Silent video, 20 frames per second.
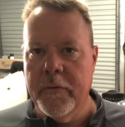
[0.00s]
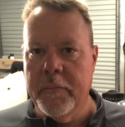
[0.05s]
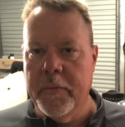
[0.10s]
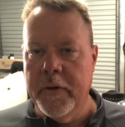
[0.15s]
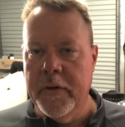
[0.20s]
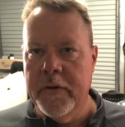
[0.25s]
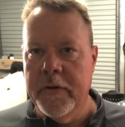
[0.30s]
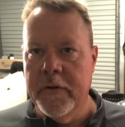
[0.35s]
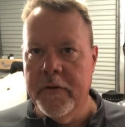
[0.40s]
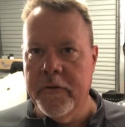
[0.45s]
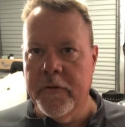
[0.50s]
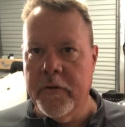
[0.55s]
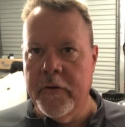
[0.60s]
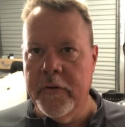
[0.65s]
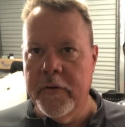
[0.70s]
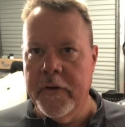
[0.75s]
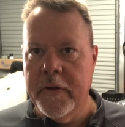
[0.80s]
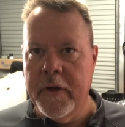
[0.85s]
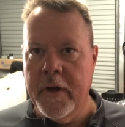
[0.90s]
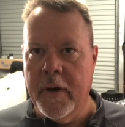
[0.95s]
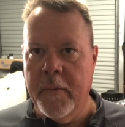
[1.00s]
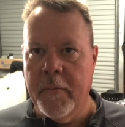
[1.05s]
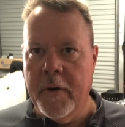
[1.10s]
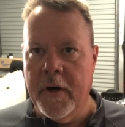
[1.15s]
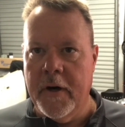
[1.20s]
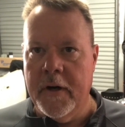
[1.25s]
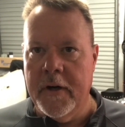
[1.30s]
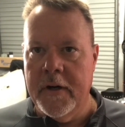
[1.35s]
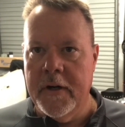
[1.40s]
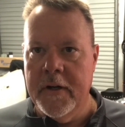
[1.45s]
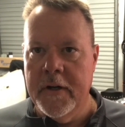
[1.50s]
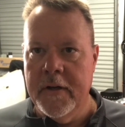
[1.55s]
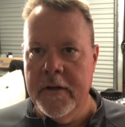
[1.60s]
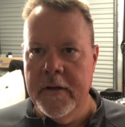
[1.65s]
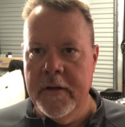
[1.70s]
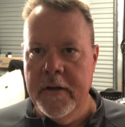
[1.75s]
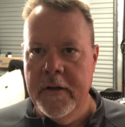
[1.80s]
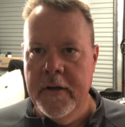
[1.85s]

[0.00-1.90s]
putting those on the Yamaha, and